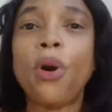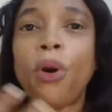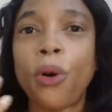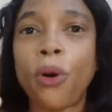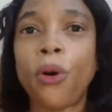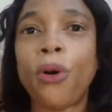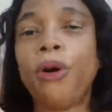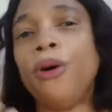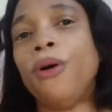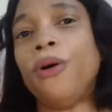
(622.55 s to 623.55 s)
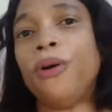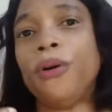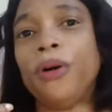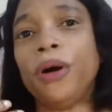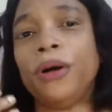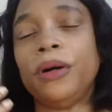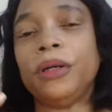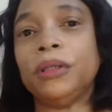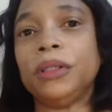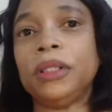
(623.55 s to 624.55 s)

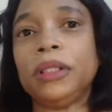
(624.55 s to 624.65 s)
or